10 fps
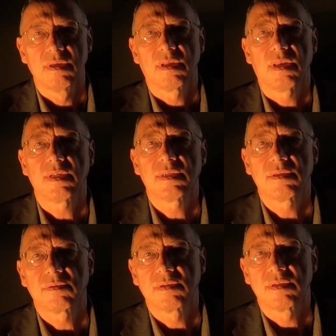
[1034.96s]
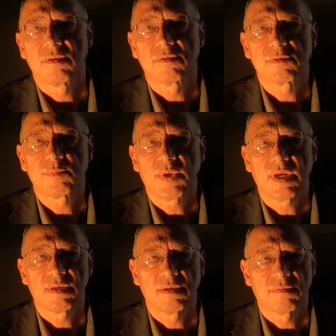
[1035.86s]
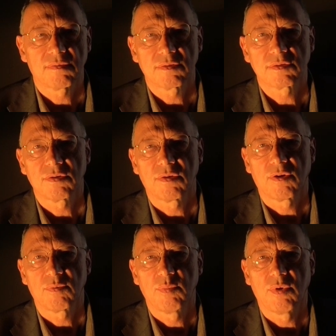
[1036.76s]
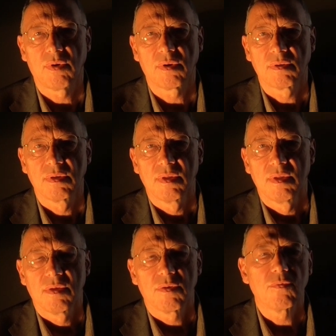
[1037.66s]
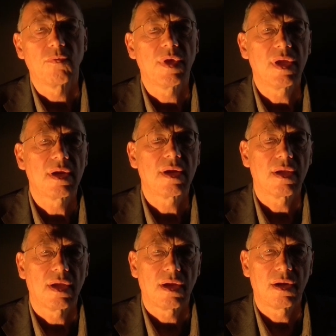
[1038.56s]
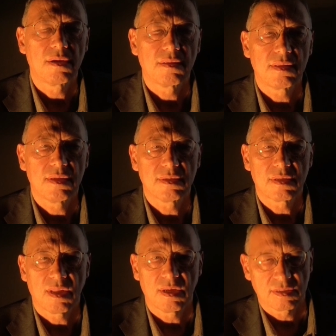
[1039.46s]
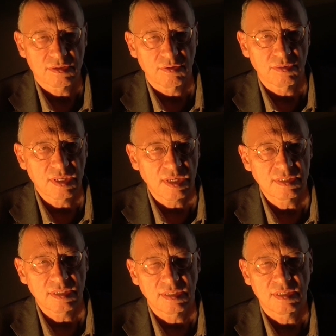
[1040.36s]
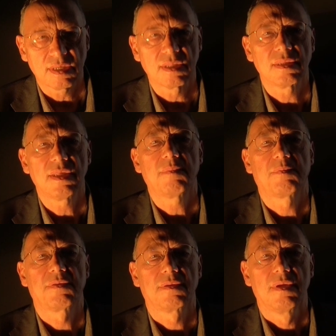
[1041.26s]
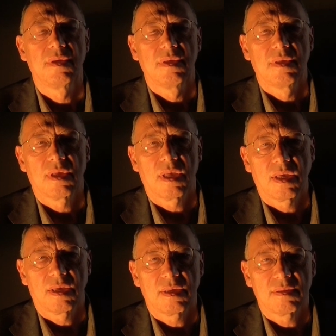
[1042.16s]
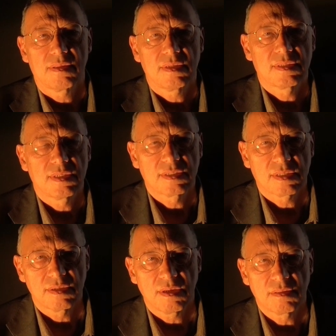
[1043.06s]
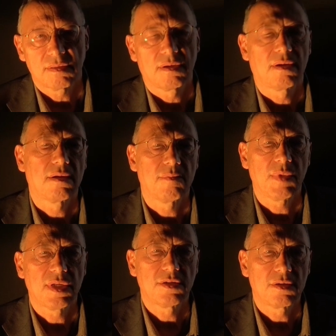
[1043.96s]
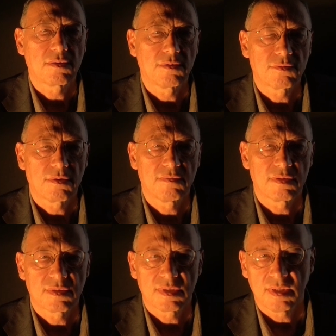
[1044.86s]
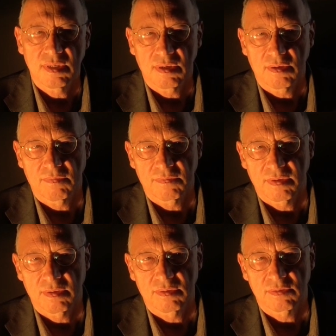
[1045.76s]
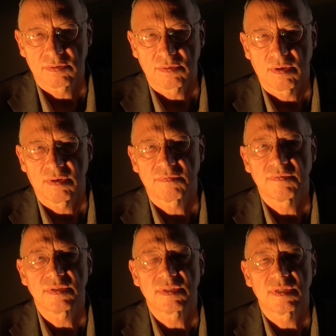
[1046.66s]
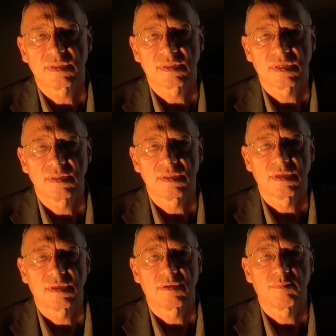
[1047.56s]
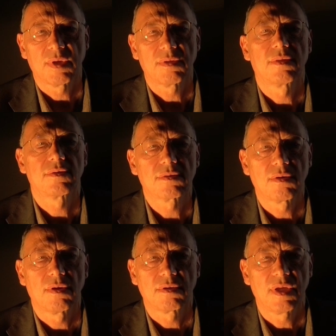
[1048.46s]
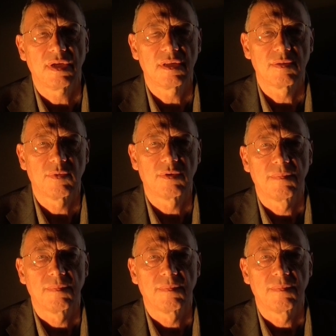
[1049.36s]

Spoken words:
latitudinal span of the solar ball, where are these lines located in depth? This is another major controversy of solar physics and about the solar dynamo.